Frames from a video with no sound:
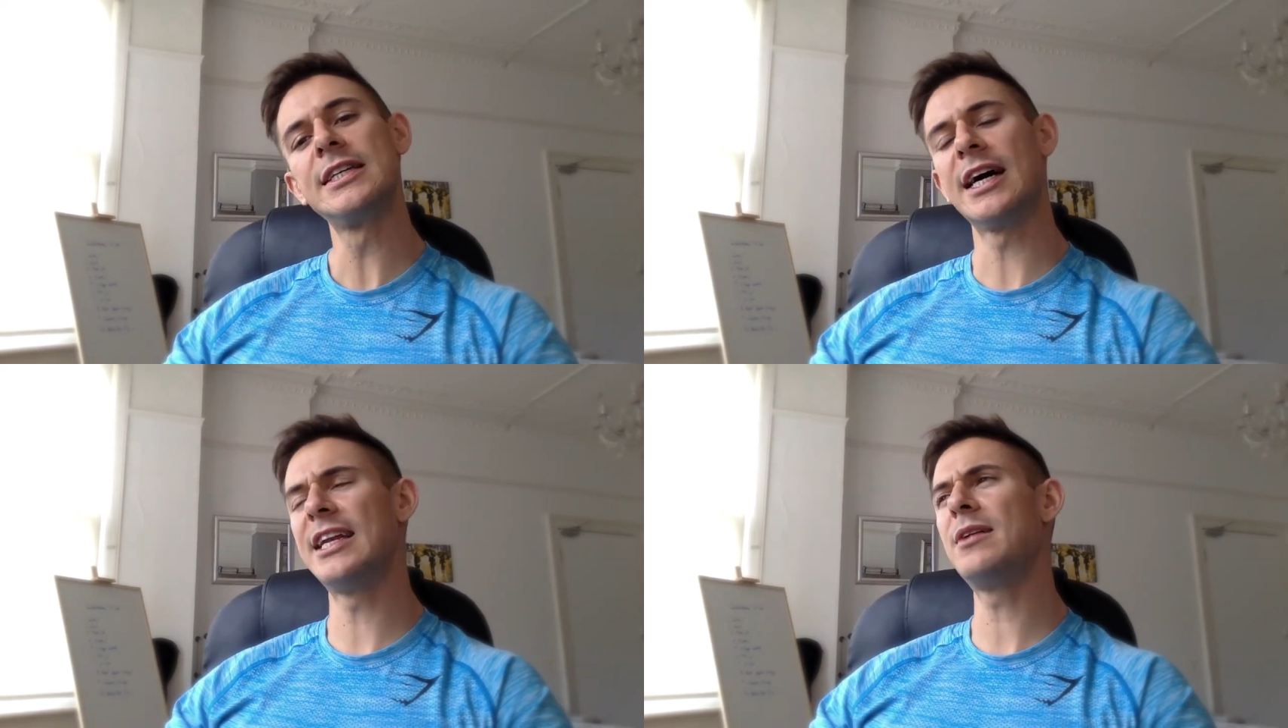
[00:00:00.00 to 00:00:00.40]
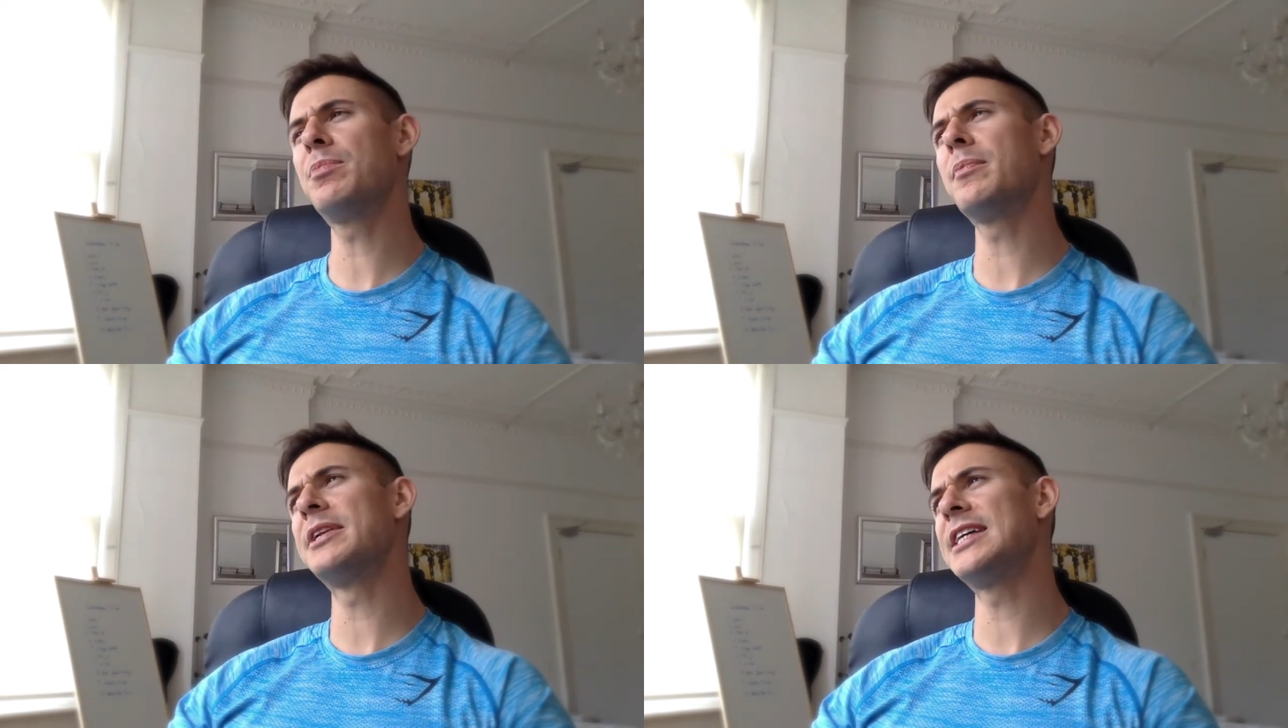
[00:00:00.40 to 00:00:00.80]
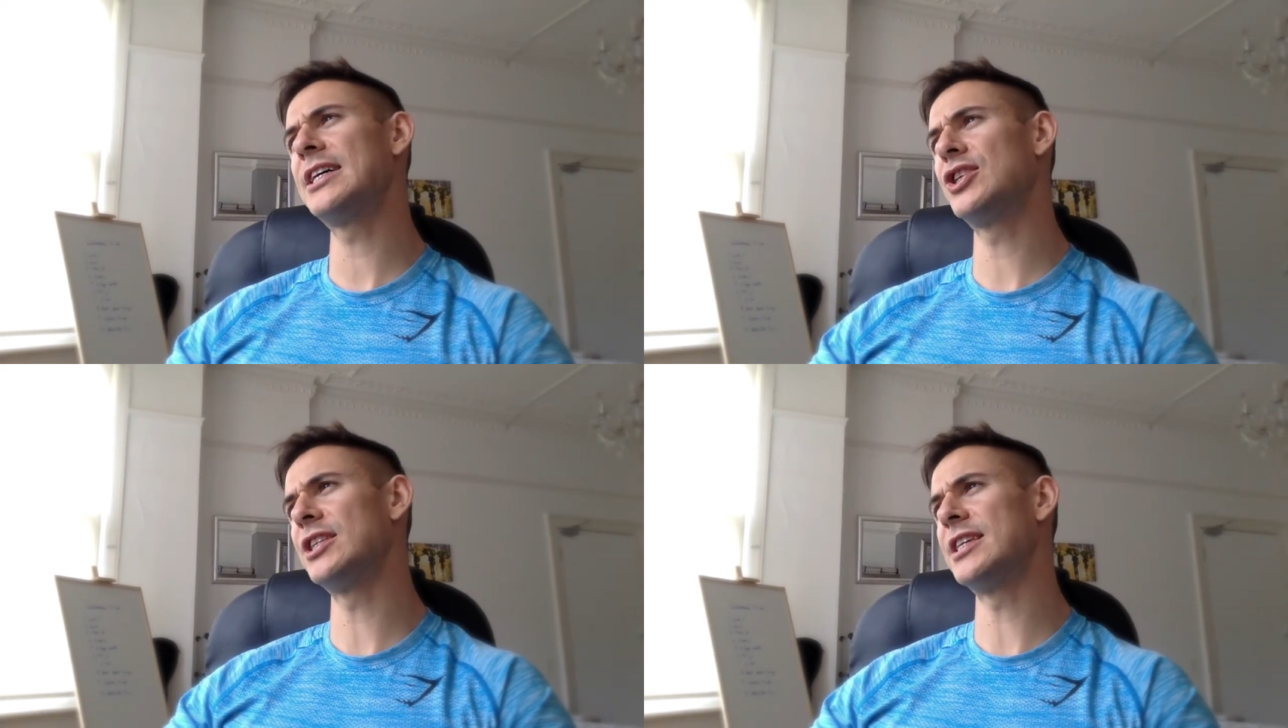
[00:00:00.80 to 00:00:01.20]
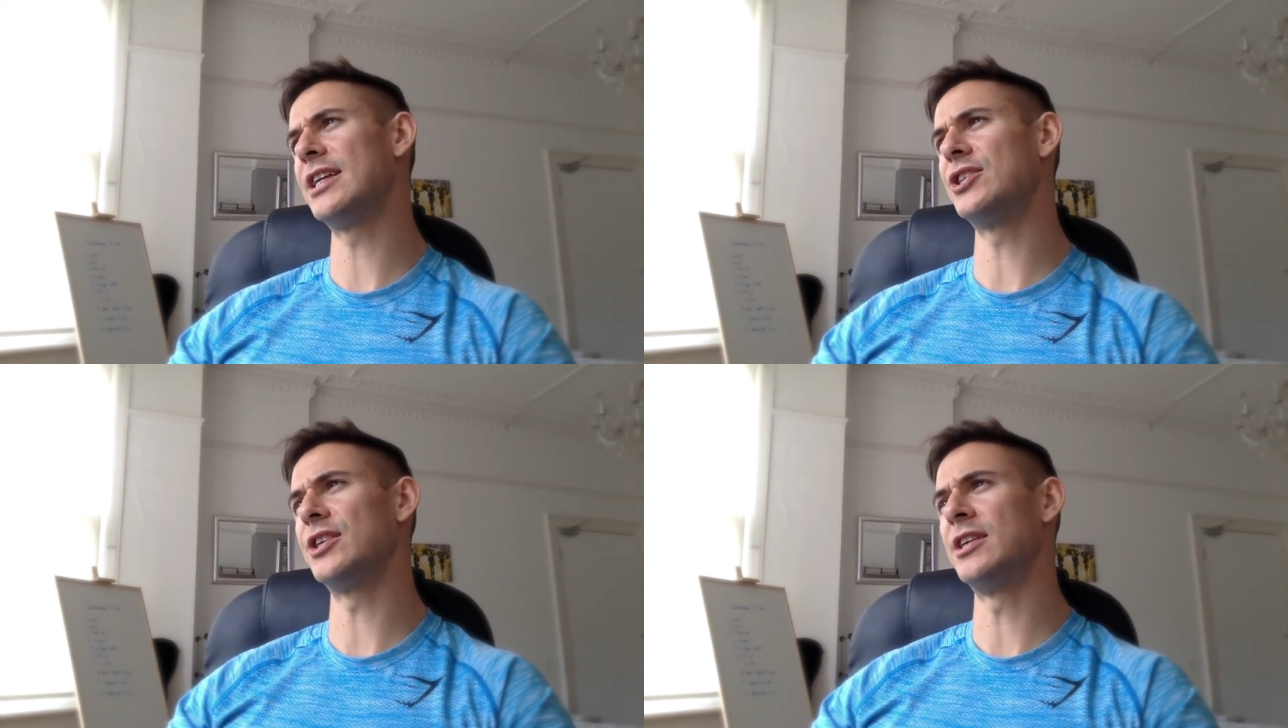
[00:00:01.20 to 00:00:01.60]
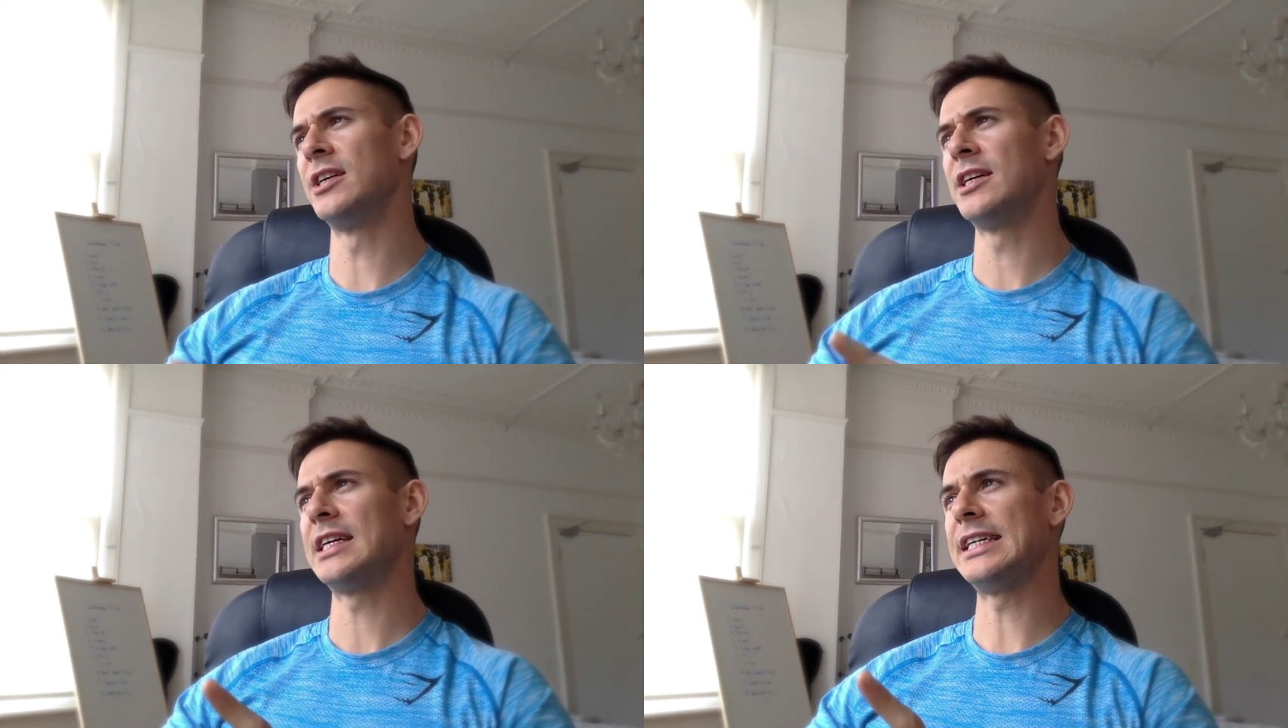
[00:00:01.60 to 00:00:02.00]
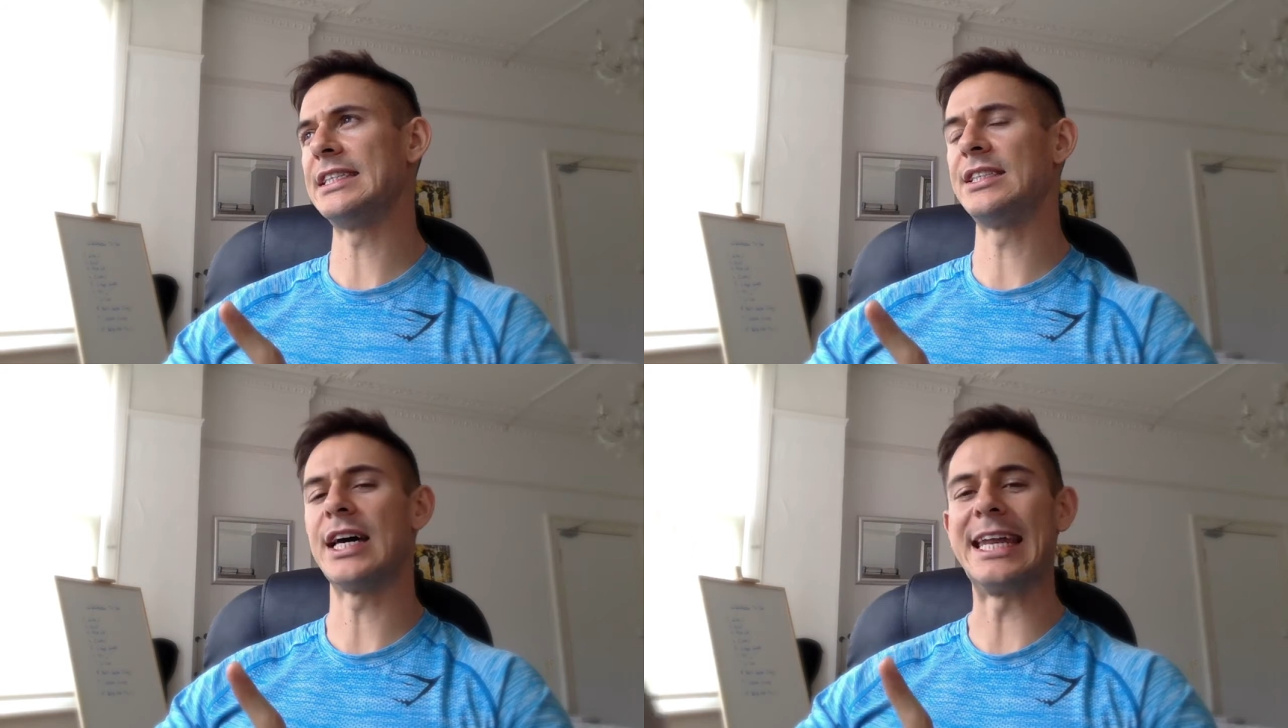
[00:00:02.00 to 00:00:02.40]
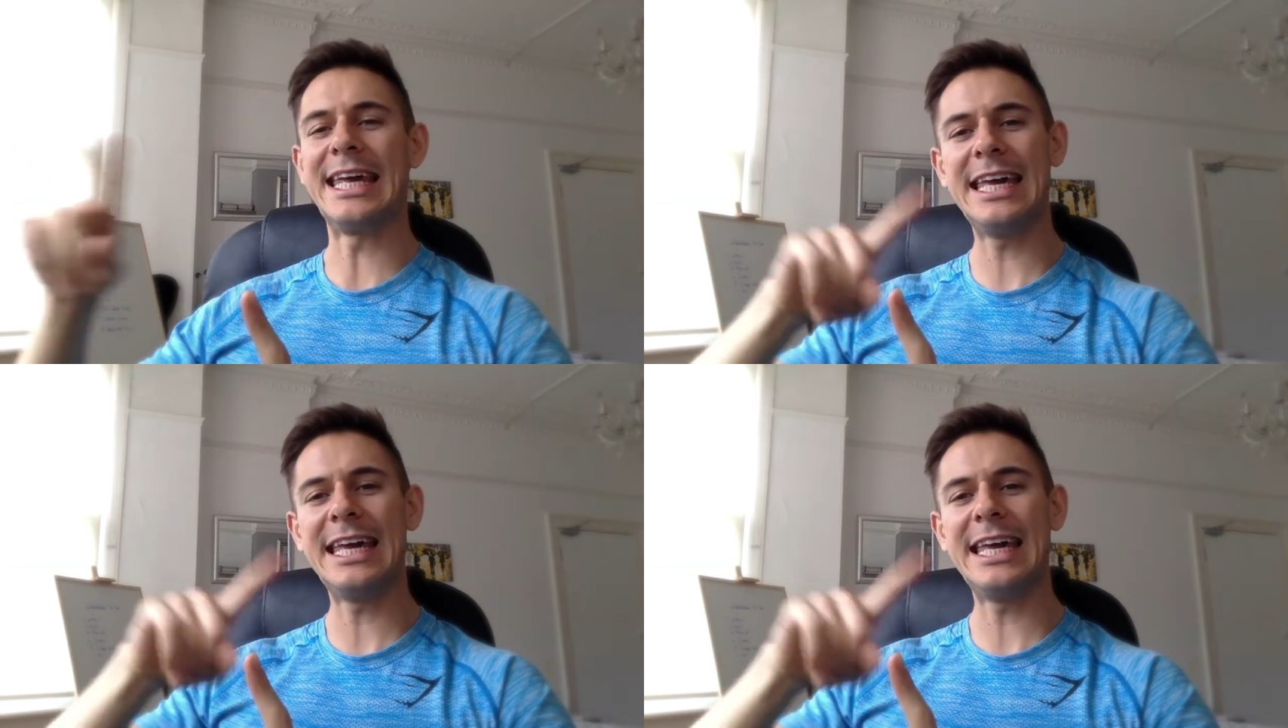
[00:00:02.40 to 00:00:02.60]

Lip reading: and an implementation intention is an